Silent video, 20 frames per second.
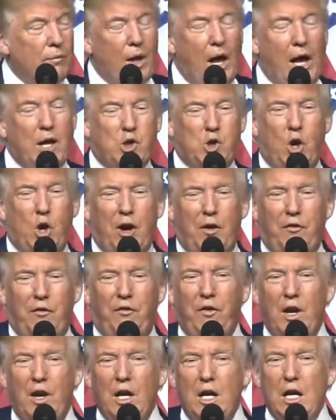I sort of
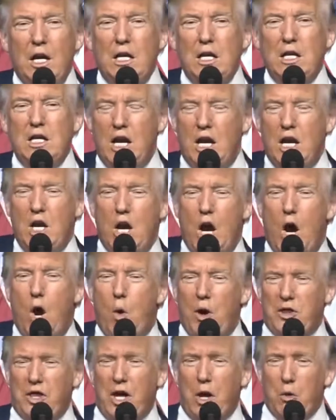didn't know
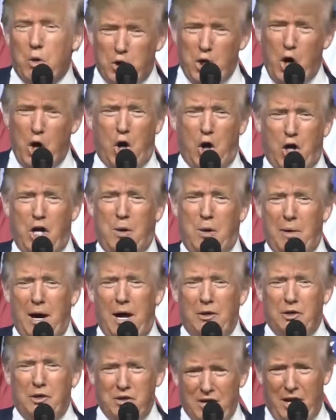what they were talking
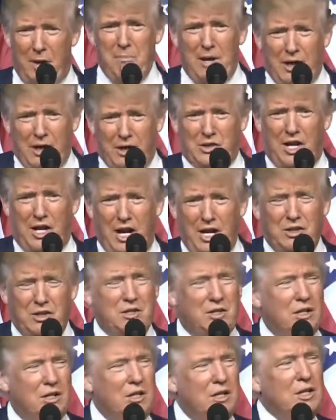about. Does that make
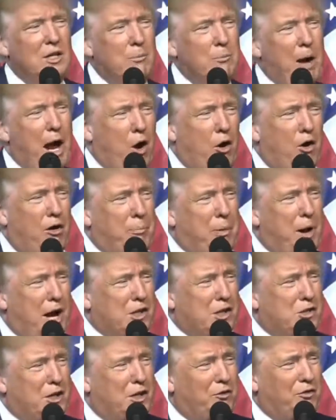sense? Power of
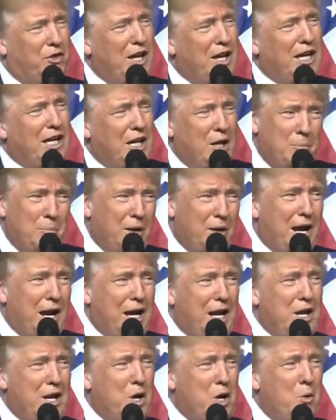positive thinking, but I
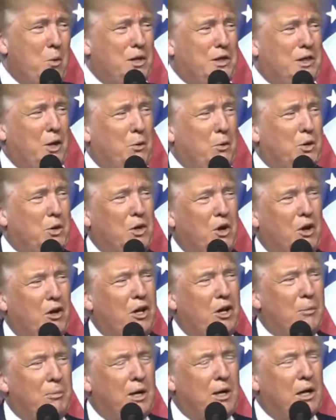didn't know what they were
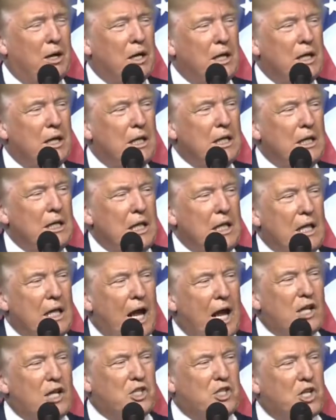talking about.
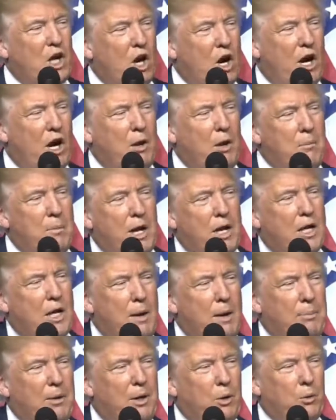I started my
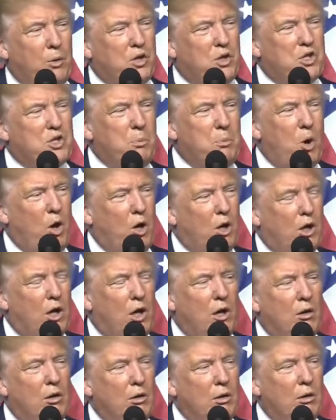company with a small
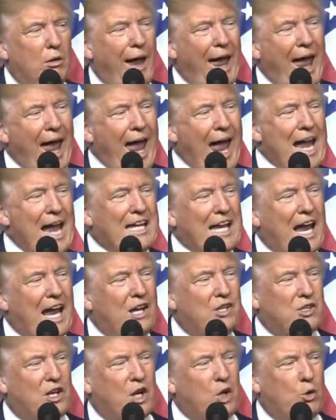loan, and
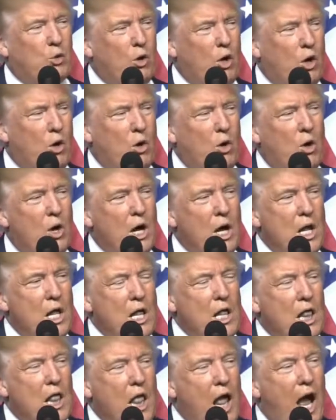as I grew,
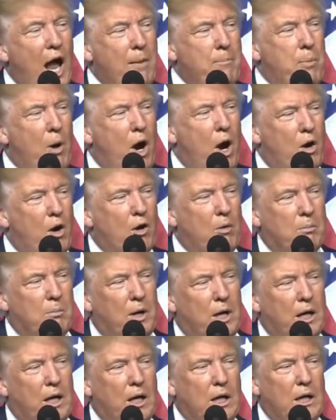I borrowed
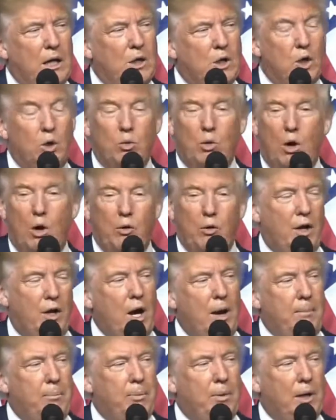money to grow the
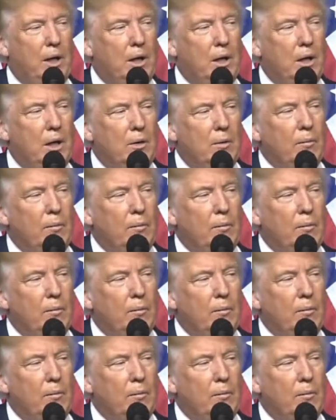company,